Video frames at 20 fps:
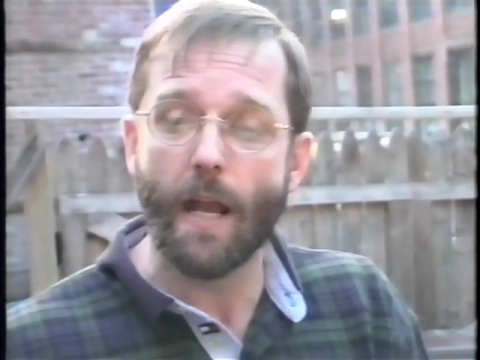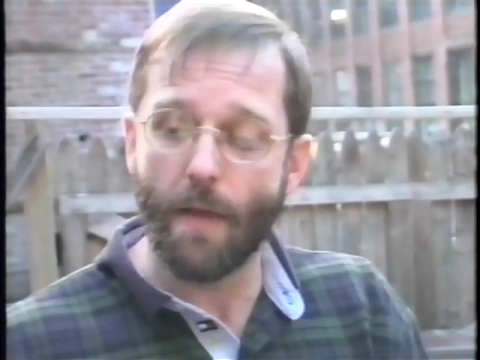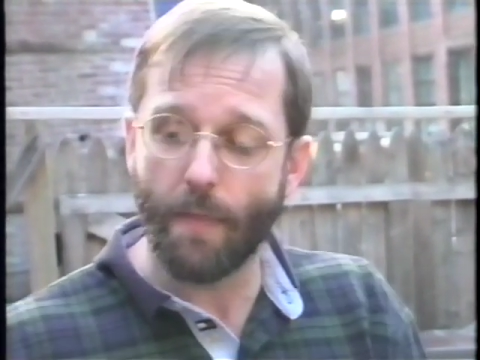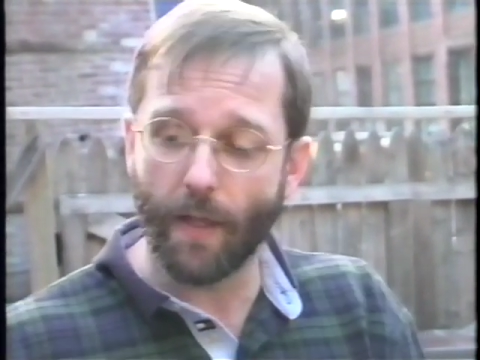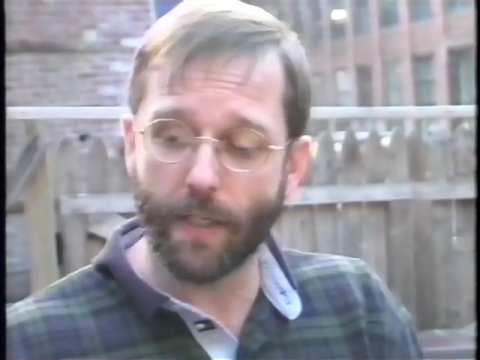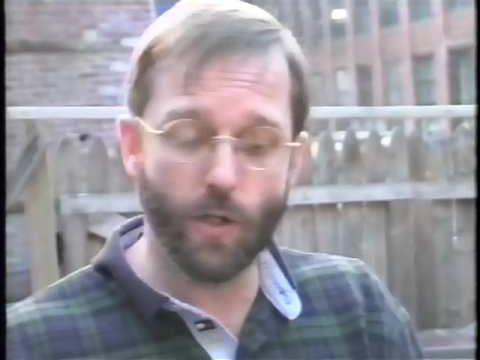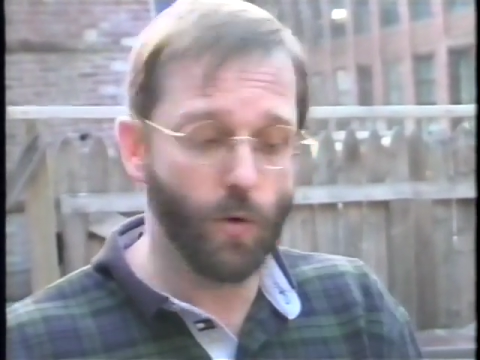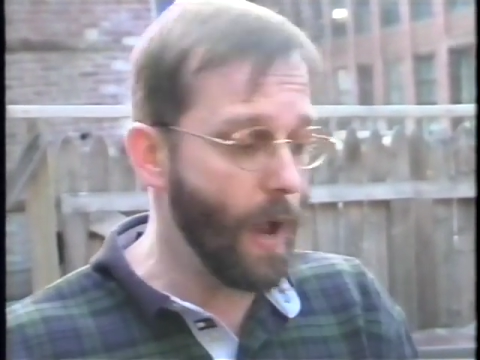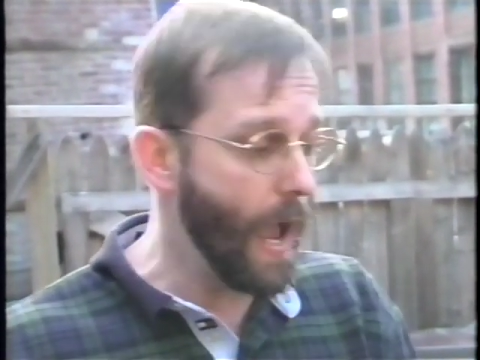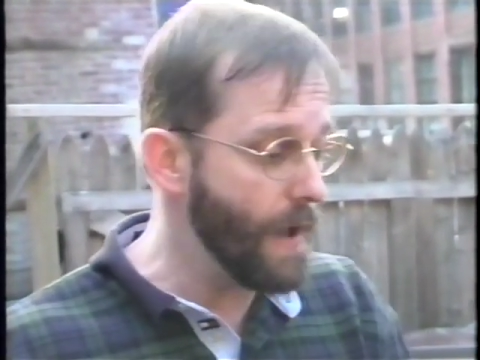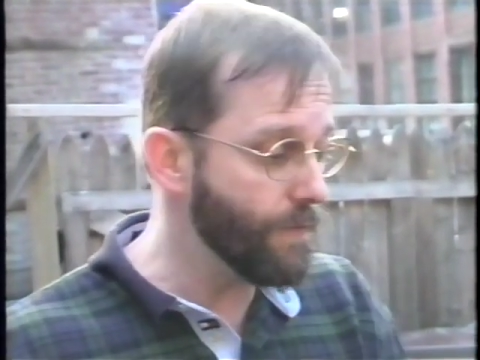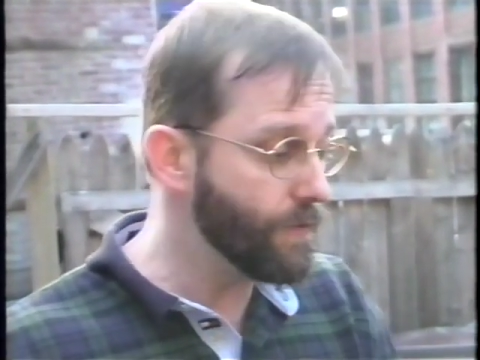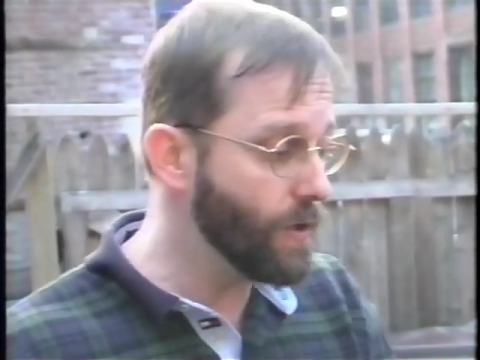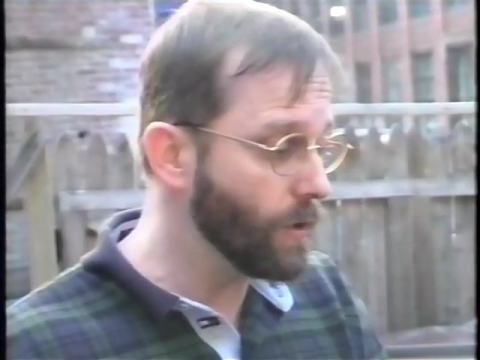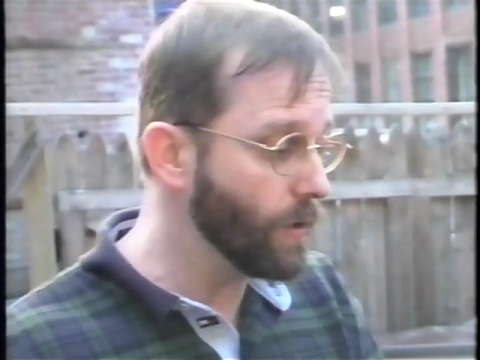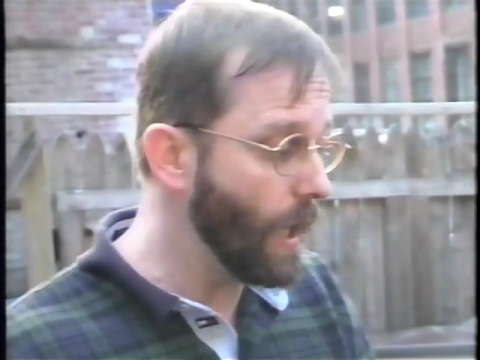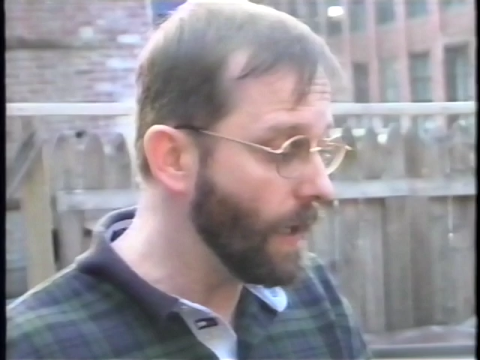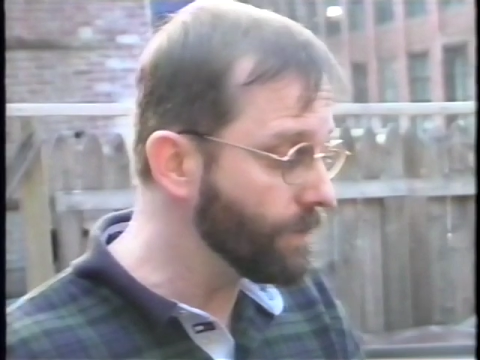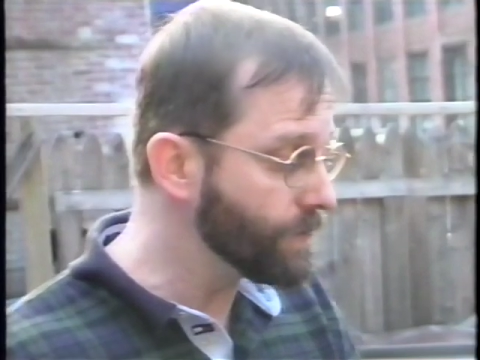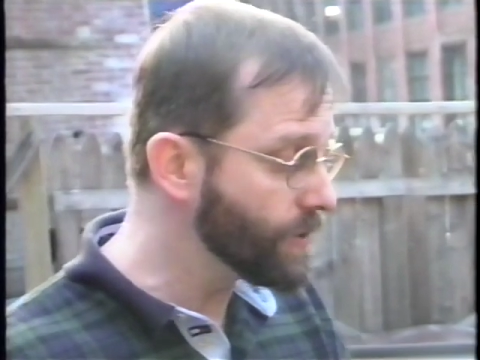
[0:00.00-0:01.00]
that you have
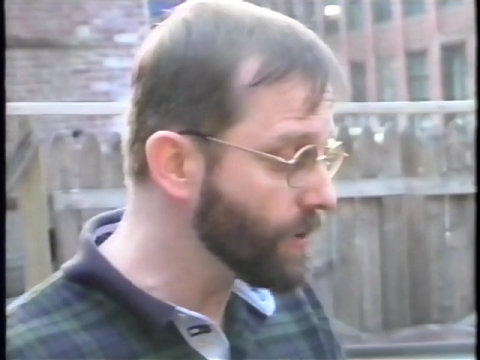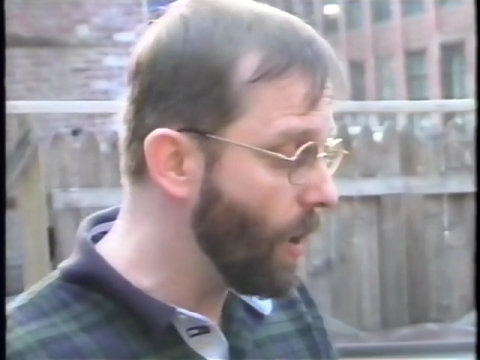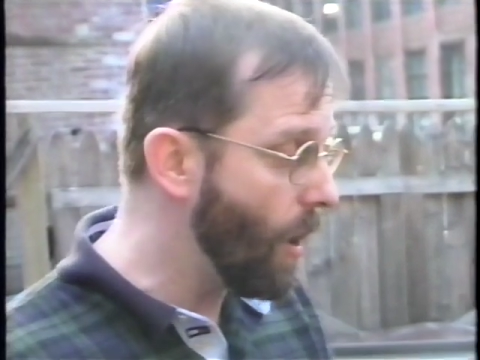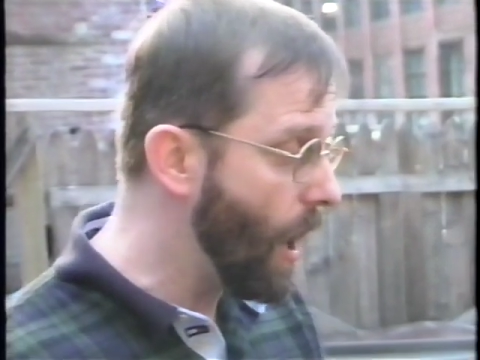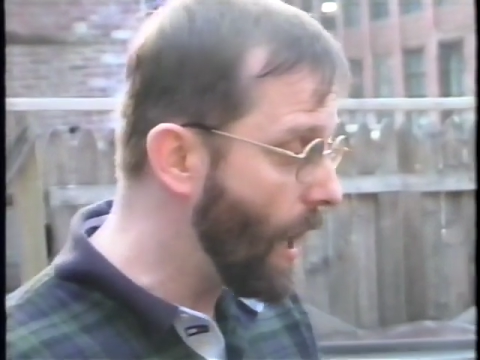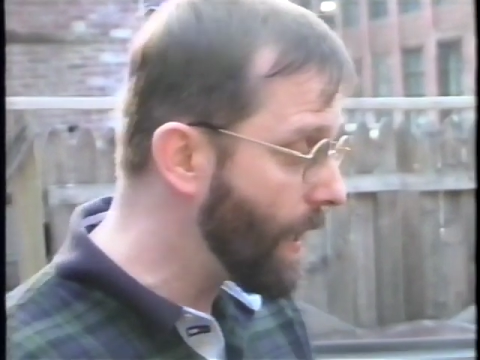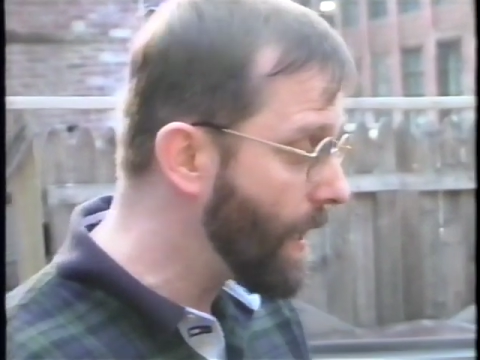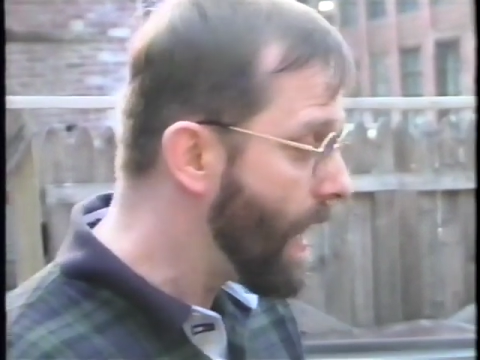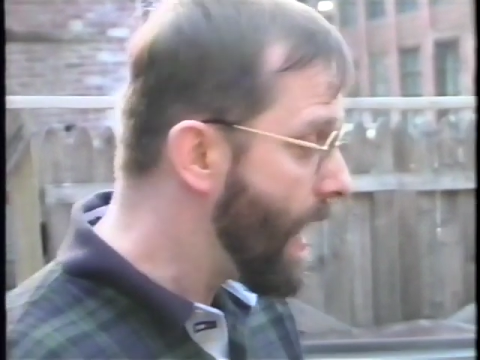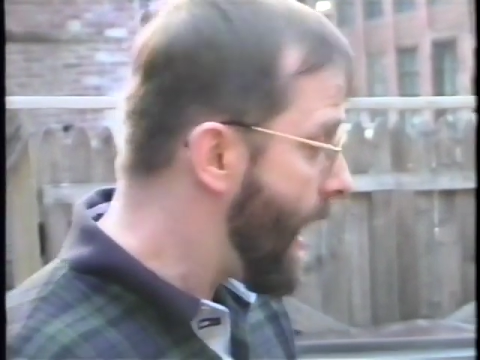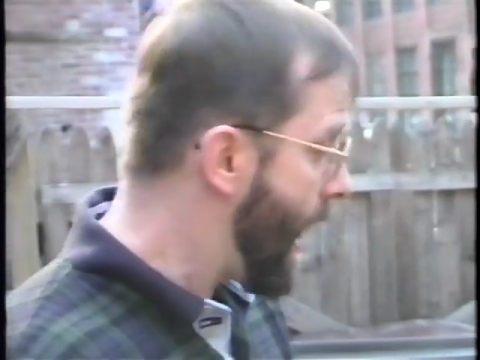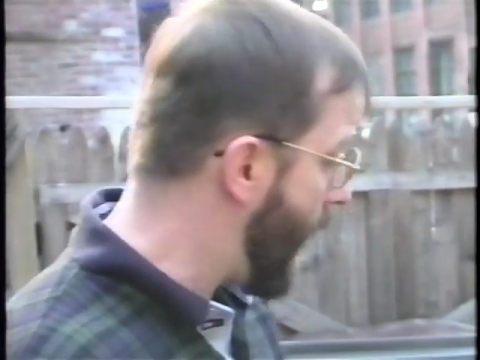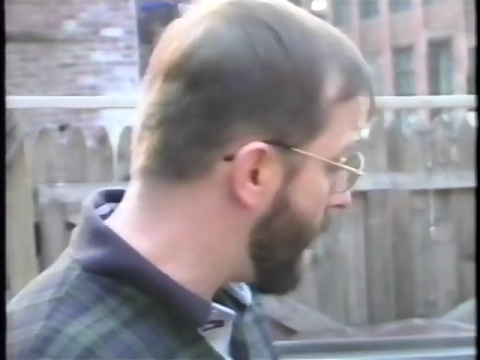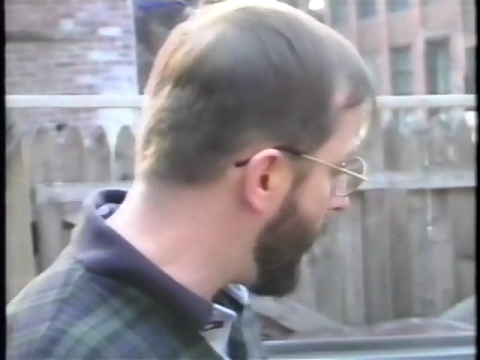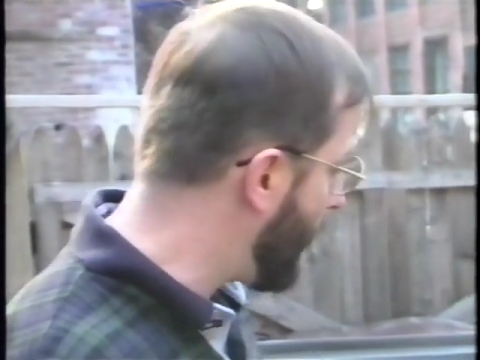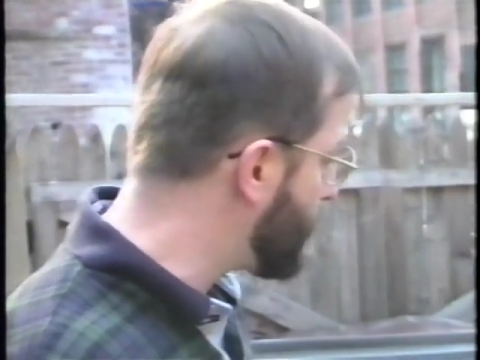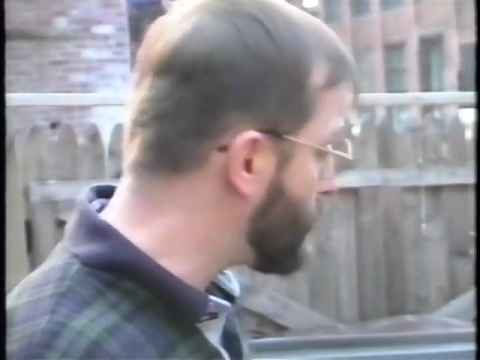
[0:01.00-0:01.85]
gloves on, and that